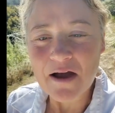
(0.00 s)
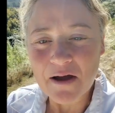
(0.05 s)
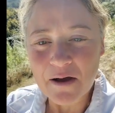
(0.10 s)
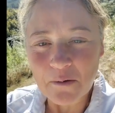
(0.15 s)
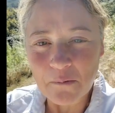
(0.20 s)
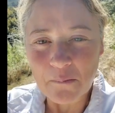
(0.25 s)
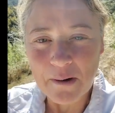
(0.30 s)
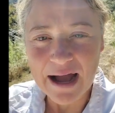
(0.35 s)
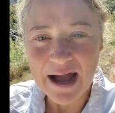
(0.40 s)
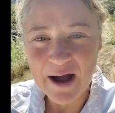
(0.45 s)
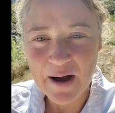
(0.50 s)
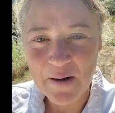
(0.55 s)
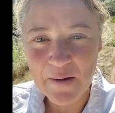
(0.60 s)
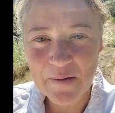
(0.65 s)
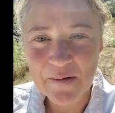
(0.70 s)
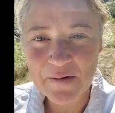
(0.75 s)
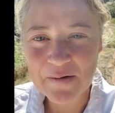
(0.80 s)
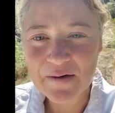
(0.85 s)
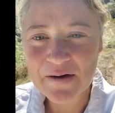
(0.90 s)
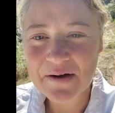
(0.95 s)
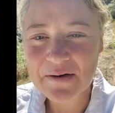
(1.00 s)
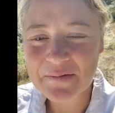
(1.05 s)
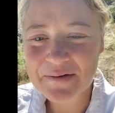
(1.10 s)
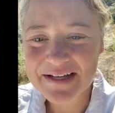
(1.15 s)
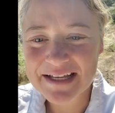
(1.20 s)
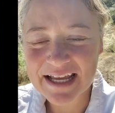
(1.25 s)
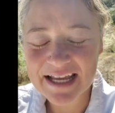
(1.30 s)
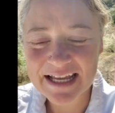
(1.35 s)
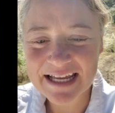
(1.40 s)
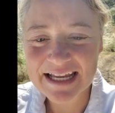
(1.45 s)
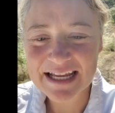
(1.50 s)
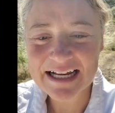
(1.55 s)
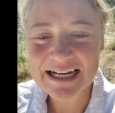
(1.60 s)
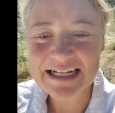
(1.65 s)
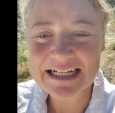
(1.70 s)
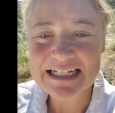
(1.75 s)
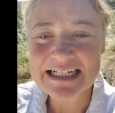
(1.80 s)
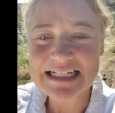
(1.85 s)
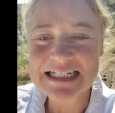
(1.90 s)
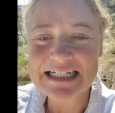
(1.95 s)
Wow. Okay.
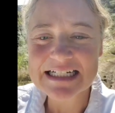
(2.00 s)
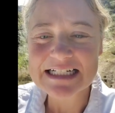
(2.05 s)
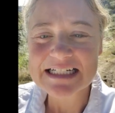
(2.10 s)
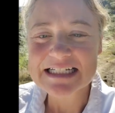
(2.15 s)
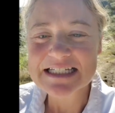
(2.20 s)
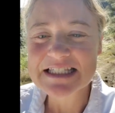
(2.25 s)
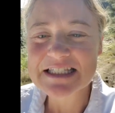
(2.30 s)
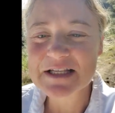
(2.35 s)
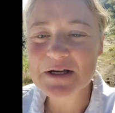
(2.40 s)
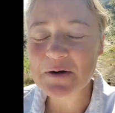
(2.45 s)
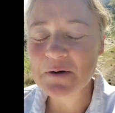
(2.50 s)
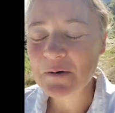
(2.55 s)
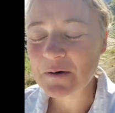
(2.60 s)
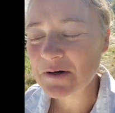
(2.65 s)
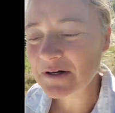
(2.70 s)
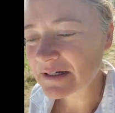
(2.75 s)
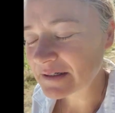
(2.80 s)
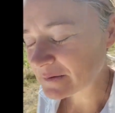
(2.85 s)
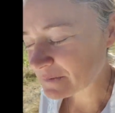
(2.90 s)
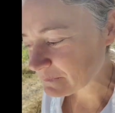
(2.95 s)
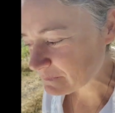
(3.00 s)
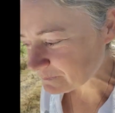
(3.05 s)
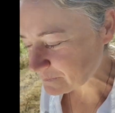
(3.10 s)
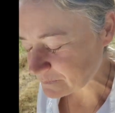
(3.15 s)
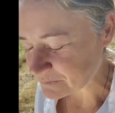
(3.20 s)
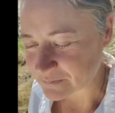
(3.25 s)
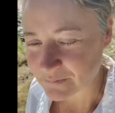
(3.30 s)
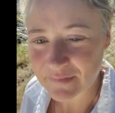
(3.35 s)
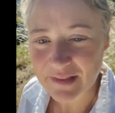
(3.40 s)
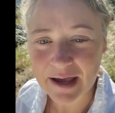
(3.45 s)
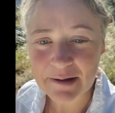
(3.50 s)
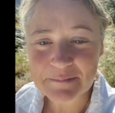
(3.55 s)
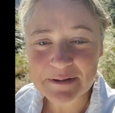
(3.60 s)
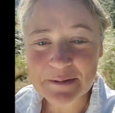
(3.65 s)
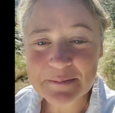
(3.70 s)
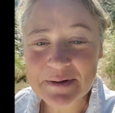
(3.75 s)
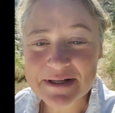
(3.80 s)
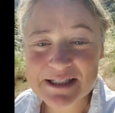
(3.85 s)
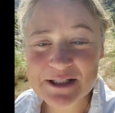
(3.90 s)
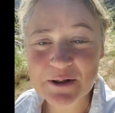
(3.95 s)
So, I'm
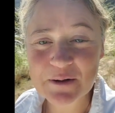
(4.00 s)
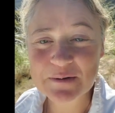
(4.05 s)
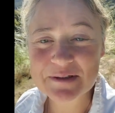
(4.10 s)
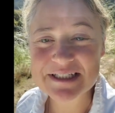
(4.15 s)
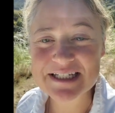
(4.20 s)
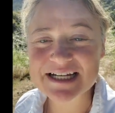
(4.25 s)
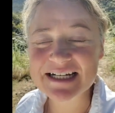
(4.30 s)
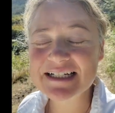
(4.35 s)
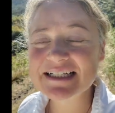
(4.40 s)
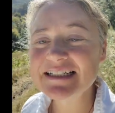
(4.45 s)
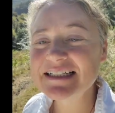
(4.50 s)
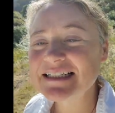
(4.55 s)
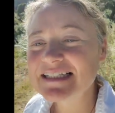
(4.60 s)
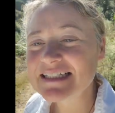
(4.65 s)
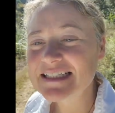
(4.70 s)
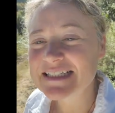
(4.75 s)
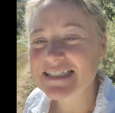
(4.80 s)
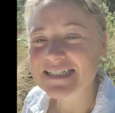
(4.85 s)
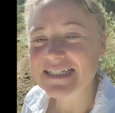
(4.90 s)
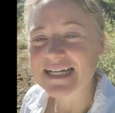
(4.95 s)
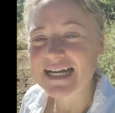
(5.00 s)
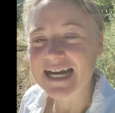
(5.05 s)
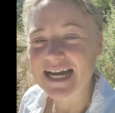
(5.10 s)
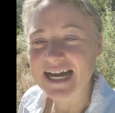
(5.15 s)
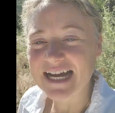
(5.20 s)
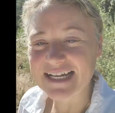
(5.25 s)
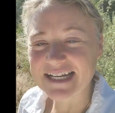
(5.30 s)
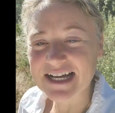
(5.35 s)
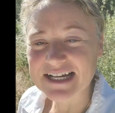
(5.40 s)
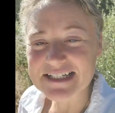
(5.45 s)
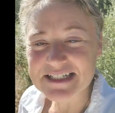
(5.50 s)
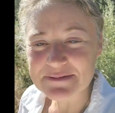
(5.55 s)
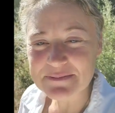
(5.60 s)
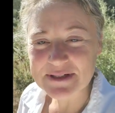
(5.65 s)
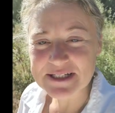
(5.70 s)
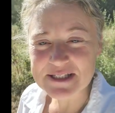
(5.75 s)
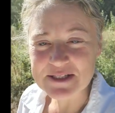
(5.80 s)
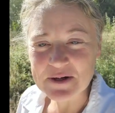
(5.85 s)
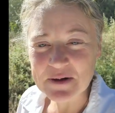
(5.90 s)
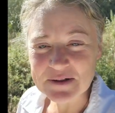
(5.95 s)
in Mascota. I got to
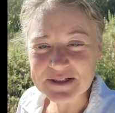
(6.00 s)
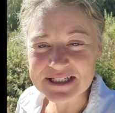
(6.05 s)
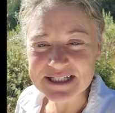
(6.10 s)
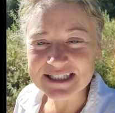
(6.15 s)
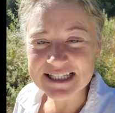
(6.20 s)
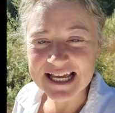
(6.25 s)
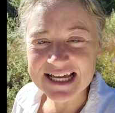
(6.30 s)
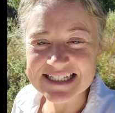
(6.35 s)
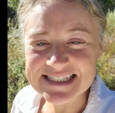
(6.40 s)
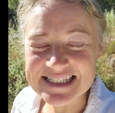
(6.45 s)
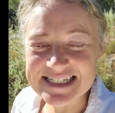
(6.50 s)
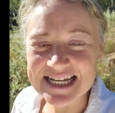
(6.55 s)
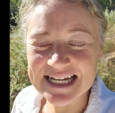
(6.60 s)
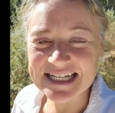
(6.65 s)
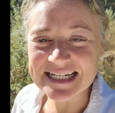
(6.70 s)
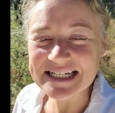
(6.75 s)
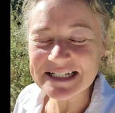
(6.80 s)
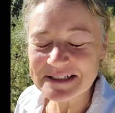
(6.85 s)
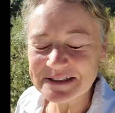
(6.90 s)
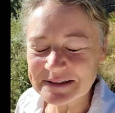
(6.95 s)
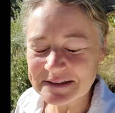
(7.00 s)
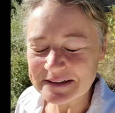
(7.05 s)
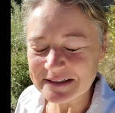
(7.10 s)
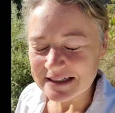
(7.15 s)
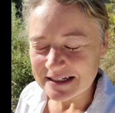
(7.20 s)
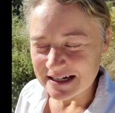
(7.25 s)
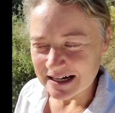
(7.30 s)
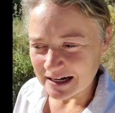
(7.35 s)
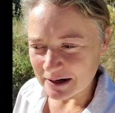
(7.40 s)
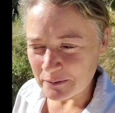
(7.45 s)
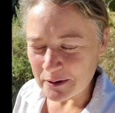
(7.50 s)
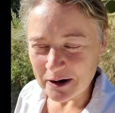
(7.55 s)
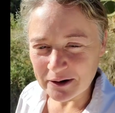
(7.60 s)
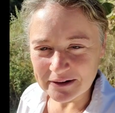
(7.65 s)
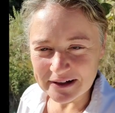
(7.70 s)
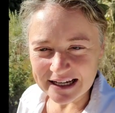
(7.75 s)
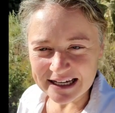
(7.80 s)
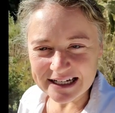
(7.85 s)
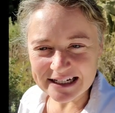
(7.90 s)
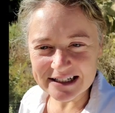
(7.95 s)
Mascota last night
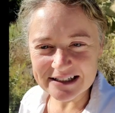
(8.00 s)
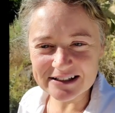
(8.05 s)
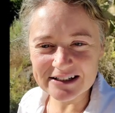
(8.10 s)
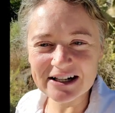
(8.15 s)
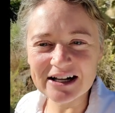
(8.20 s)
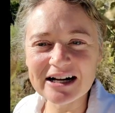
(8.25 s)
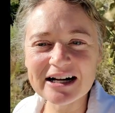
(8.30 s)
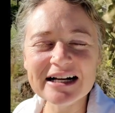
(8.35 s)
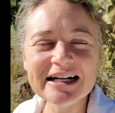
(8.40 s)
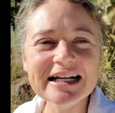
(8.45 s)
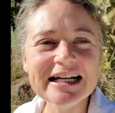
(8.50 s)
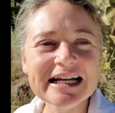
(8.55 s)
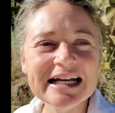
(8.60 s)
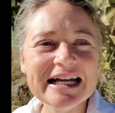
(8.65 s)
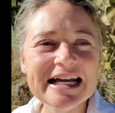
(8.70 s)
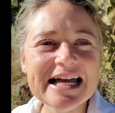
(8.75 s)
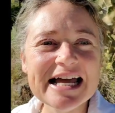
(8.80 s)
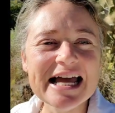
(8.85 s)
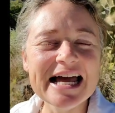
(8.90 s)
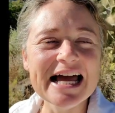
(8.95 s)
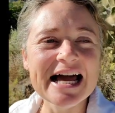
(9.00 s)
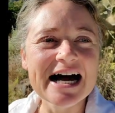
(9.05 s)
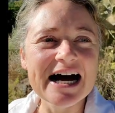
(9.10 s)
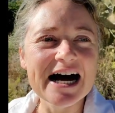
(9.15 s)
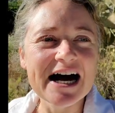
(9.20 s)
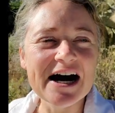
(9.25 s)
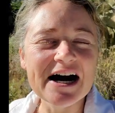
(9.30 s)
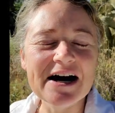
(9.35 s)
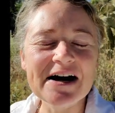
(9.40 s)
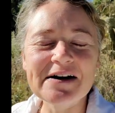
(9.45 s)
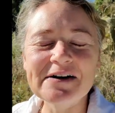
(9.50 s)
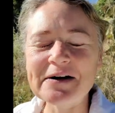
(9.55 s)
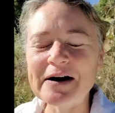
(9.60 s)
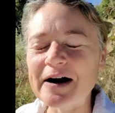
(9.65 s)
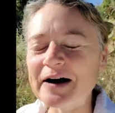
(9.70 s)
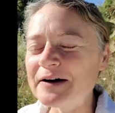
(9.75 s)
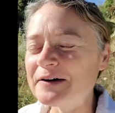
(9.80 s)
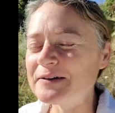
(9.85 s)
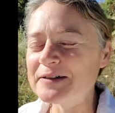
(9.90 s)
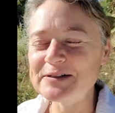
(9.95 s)
about 8 o'clock. I
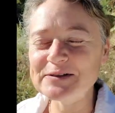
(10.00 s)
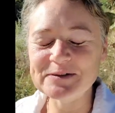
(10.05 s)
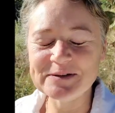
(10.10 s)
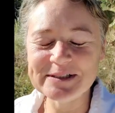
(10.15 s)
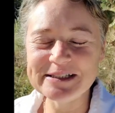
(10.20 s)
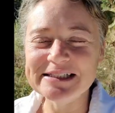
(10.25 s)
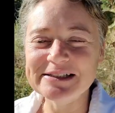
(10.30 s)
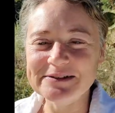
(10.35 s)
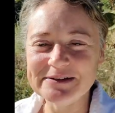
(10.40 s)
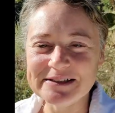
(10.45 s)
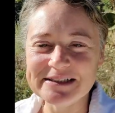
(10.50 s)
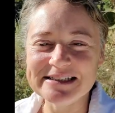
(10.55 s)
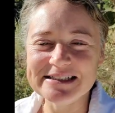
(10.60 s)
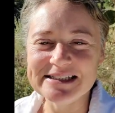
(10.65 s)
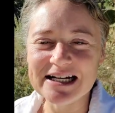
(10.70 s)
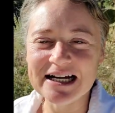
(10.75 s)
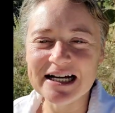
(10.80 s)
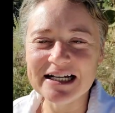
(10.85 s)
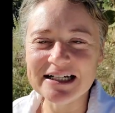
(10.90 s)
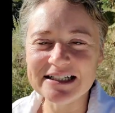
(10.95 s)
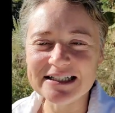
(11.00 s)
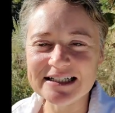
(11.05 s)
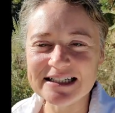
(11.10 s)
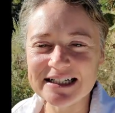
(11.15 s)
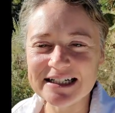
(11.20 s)
was really, really tired.